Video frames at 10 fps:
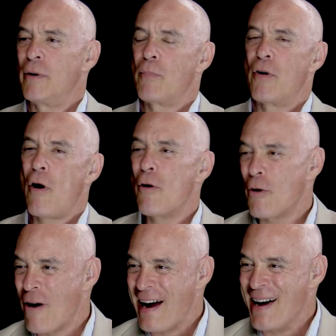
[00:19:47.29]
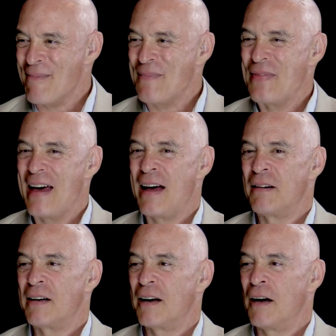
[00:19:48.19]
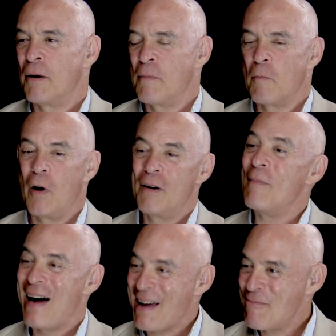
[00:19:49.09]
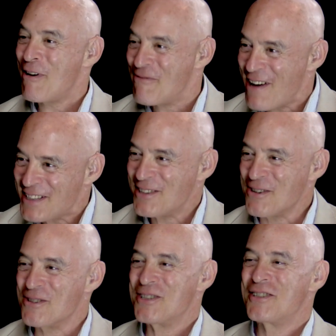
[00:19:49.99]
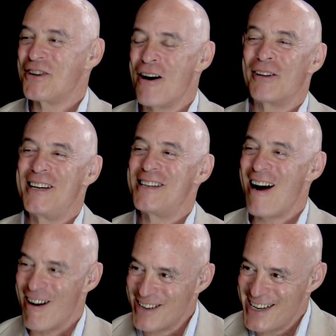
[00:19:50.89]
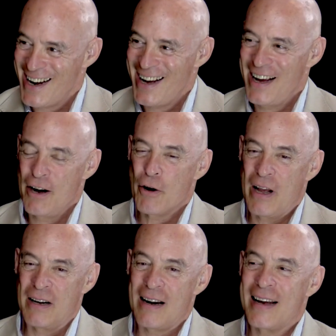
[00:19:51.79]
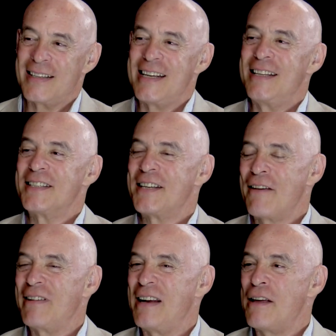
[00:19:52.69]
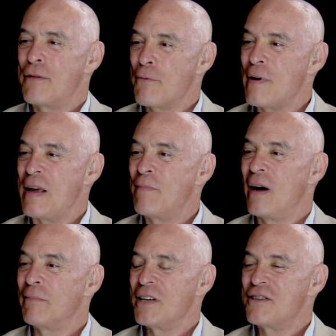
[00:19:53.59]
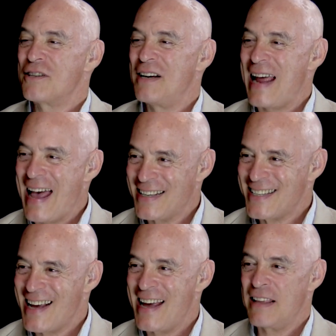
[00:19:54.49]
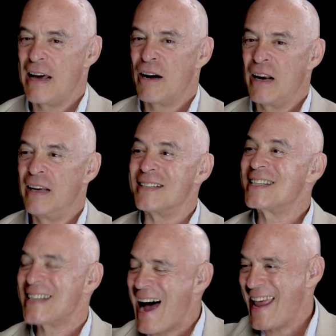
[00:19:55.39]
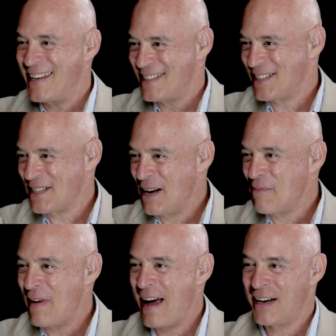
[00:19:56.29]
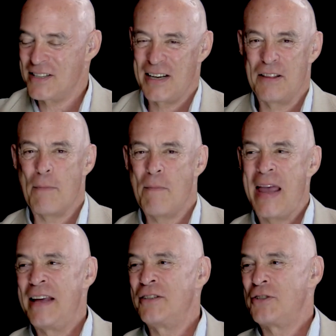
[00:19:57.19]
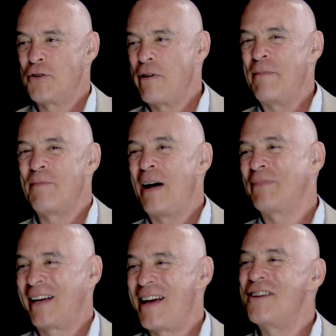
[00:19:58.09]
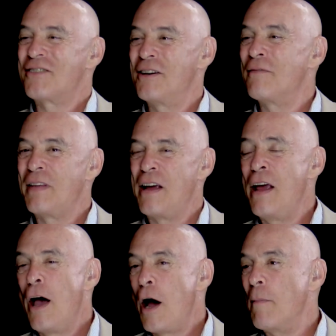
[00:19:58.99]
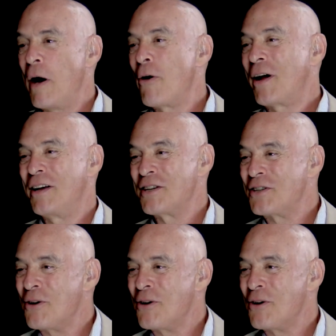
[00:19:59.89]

of a program that one of my professors, Charlie Tart, in 1973 published an essay that in Science magazine, the mainstream publication of the American